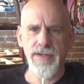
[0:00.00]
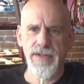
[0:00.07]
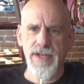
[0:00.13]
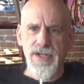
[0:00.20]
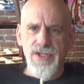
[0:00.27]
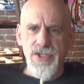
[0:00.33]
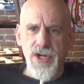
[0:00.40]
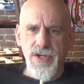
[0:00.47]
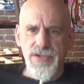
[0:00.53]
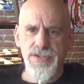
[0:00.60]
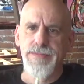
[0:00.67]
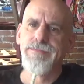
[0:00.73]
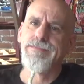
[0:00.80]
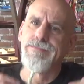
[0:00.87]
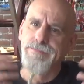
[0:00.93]
And
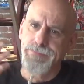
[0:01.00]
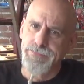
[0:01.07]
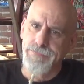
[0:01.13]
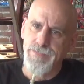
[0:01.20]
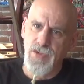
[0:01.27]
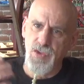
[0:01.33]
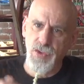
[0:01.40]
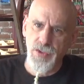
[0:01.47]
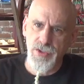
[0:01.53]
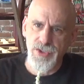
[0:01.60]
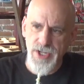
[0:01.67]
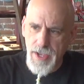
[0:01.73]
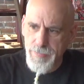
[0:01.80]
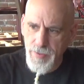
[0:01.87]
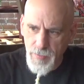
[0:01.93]
shirts. A little
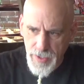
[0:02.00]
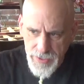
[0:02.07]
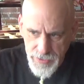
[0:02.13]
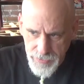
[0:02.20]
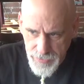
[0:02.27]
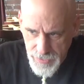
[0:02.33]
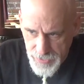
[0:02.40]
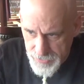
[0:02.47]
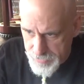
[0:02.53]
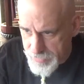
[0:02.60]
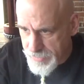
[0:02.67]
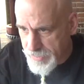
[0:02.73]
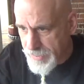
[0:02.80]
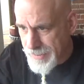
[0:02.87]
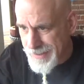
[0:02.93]
shopping while you're
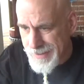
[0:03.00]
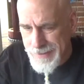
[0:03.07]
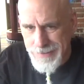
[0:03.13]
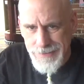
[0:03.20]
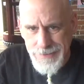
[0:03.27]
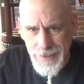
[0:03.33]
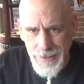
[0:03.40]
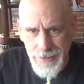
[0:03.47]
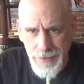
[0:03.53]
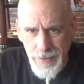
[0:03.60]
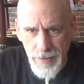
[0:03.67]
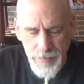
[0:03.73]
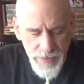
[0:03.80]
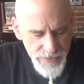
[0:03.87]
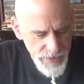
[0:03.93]
stuck at
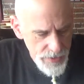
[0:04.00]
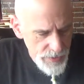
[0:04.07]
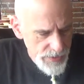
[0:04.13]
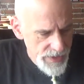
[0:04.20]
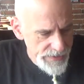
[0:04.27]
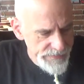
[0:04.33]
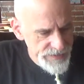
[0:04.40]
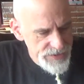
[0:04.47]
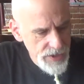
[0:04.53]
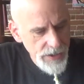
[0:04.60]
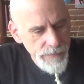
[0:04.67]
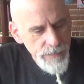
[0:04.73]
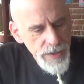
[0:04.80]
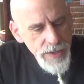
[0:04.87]
home, because I know a lot of us are.